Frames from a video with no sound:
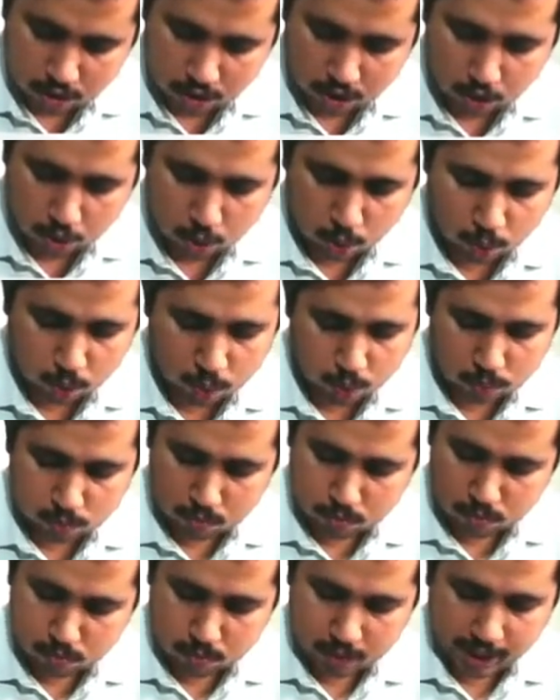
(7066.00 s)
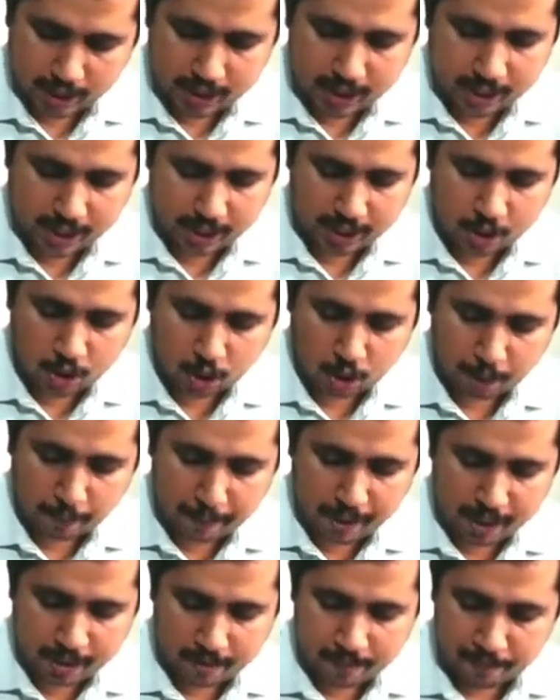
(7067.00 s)
No, it need not
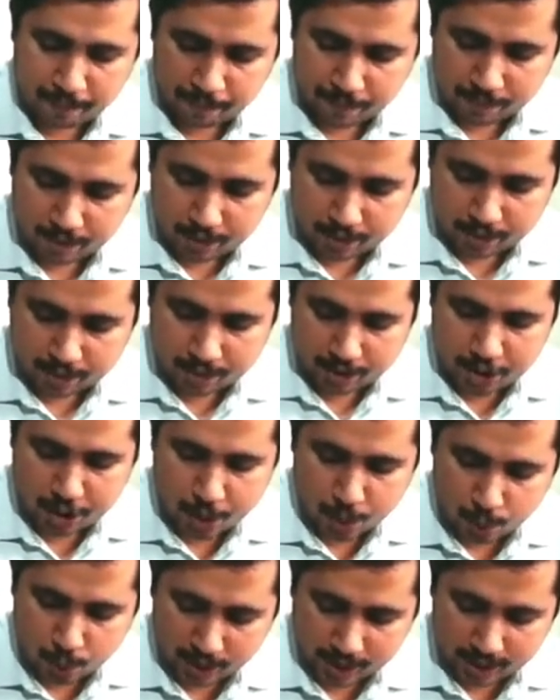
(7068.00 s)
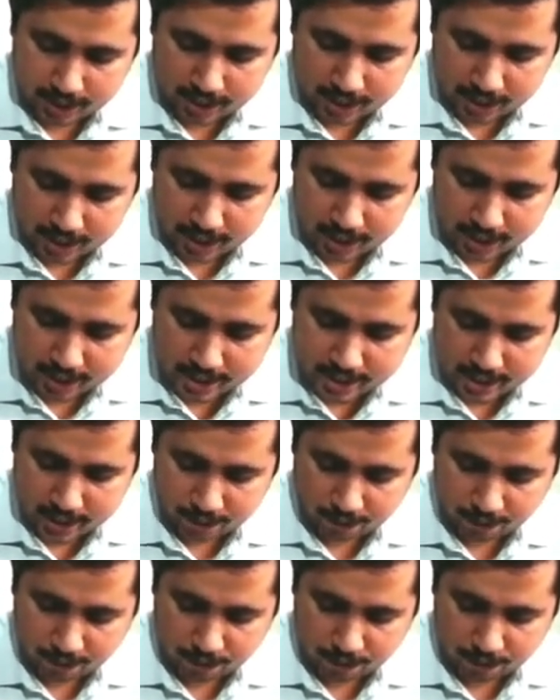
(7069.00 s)
be. During the year is enough.